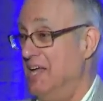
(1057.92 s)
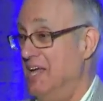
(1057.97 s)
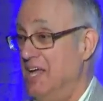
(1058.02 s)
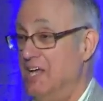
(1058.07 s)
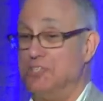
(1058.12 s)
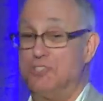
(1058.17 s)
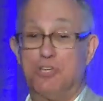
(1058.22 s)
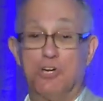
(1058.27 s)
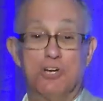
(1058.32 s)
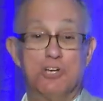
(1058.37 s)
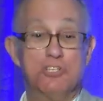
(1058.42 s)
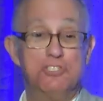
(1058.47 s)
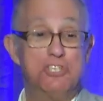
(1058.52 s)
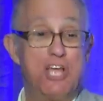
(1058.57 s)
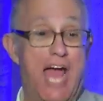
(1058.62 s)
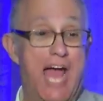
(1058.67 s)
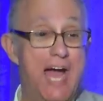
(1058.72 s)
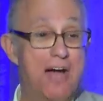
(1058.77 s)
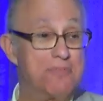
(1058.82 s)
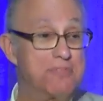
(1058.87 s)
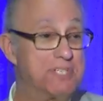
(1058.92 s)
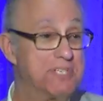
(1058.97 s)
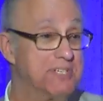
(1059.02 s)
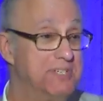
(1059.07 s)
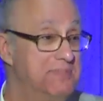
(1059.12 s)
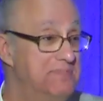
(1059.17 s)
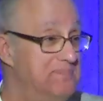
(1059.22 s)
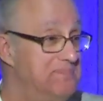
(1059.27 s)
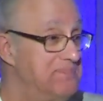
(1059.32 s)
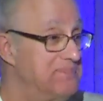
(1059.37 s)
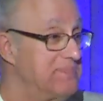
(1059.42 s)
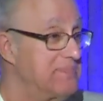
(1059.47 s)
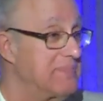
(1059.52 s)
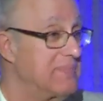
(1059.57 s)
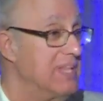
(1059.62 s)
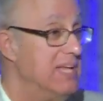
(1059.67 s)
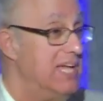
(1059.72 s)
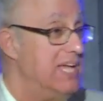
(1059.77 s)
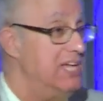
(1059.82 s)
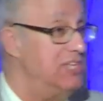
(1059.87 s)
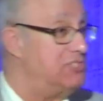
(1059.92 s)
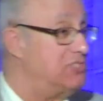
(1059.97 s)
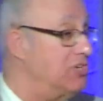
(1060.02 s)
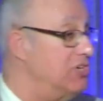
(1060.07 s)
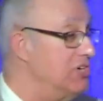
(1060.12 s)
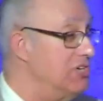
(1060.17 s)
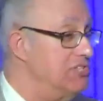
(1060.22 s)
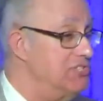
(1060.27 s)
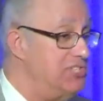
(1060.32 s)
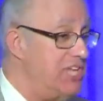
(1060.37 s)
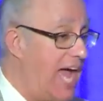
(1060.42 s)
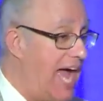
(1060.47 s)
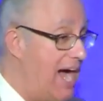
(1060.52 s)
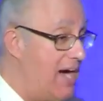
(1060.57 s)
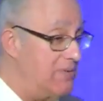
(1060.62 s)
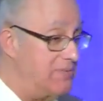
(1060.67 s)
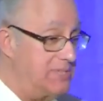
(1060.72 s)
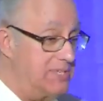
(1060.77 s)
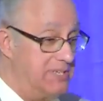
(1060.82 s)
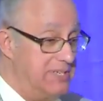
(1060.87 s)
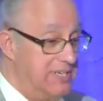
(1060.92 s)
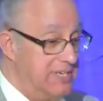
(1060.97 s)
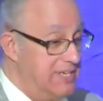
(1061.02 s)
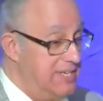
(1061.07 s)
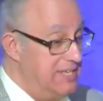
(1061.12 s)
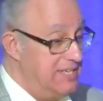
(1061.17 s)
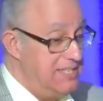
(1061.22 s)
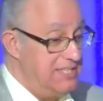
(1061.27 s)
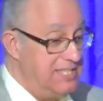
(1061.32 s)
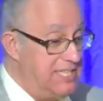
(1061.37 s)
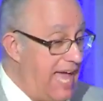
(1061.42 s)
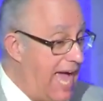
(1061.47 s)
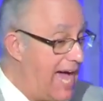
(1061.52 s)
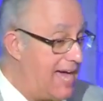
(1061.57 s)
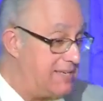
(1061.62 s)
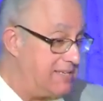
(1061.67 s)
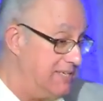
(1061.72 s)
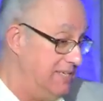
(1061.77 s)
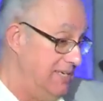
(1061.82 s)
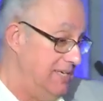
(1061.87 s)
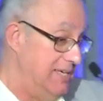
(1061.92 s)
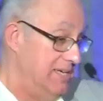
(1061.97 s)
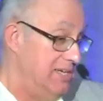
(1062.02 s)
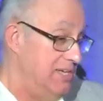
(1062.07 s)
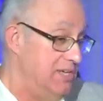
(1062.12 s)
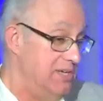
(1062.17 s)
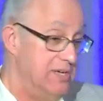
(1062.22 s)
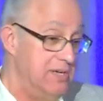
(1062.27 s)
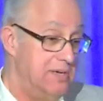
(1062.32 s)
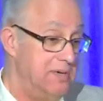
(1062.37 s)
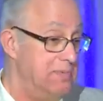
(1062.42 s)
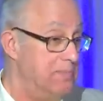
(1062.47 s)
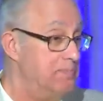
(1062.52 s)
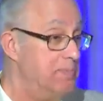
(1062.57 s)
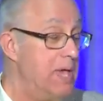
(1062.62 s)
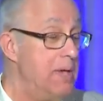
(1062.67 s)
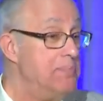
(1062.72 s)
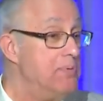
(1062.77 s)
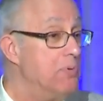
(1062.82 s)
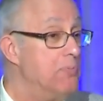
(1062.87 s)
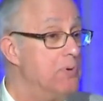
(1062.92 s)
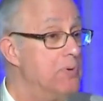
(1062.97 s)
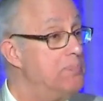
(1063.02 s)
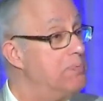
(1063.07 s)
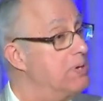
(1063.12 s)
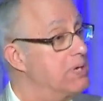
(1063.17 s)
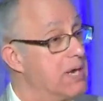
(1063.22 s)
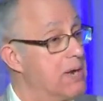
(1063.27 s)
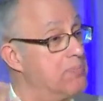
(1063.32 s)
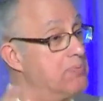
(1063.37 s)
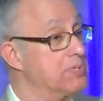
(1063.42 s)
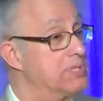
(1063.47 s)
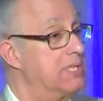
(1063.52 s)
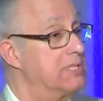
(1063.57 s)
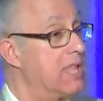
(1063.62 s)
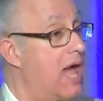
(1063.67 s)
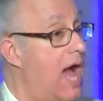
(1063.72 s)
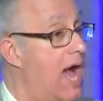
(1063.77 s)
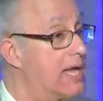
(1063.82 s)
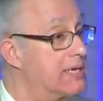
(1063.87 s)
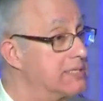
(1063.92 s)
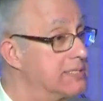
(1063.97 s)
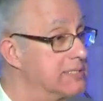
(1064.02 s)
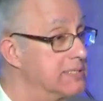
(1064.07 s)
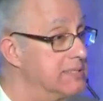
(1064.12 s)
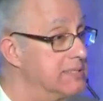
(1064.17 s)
It turns out, it turns out that people will put up with a lot.